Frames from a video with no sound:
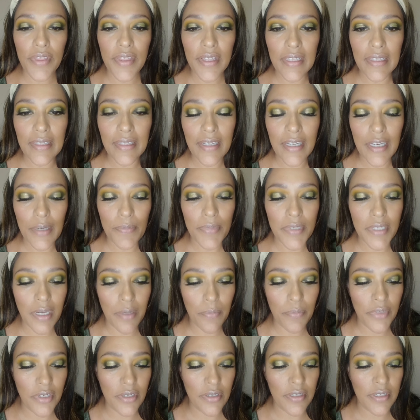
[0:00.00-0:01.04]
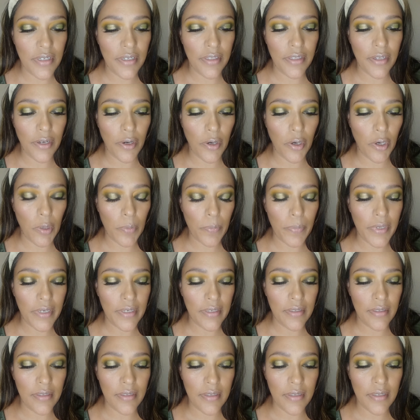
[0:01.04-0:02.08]
the lips, I'm using the
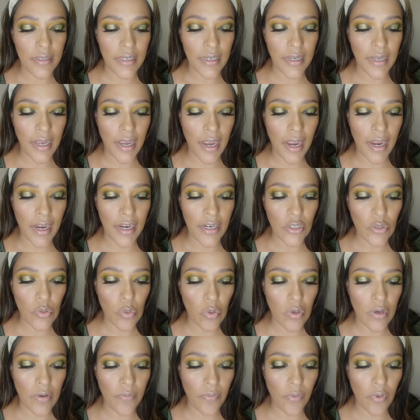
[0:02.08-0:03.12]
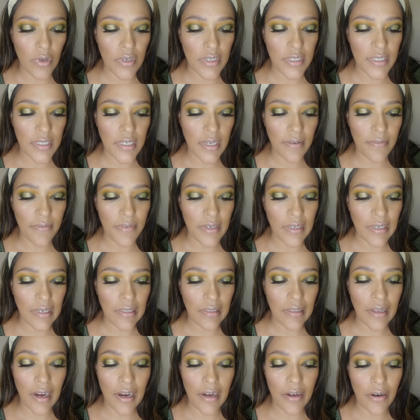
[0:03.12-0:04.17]
Urban Decay 24-7
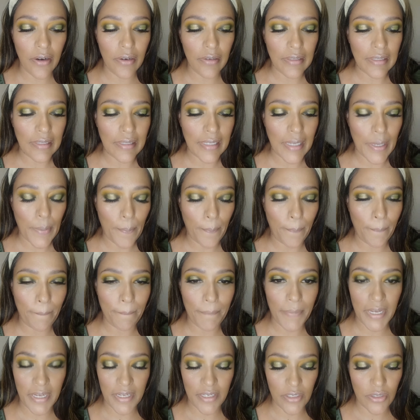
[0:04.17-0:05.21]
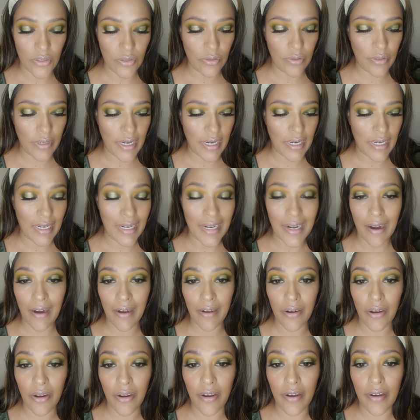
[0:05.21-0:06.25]
Glide On Lip Pencil in
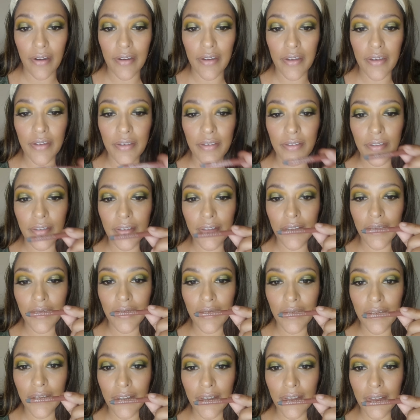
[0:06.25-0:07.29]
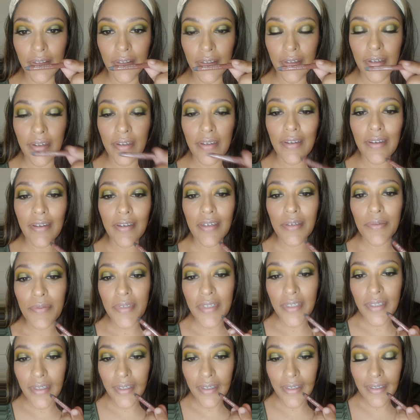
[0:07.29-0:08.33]
Nighthawk. And I'm
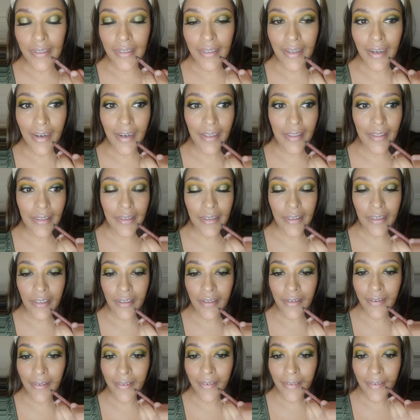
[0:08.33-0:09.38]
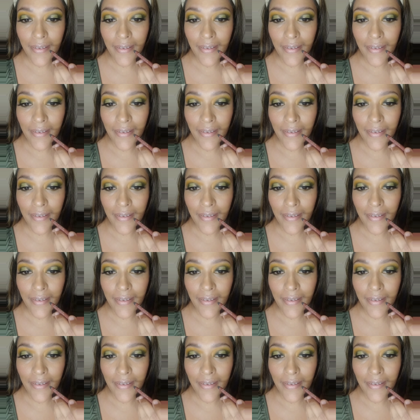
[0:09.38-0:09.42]
just going to lightly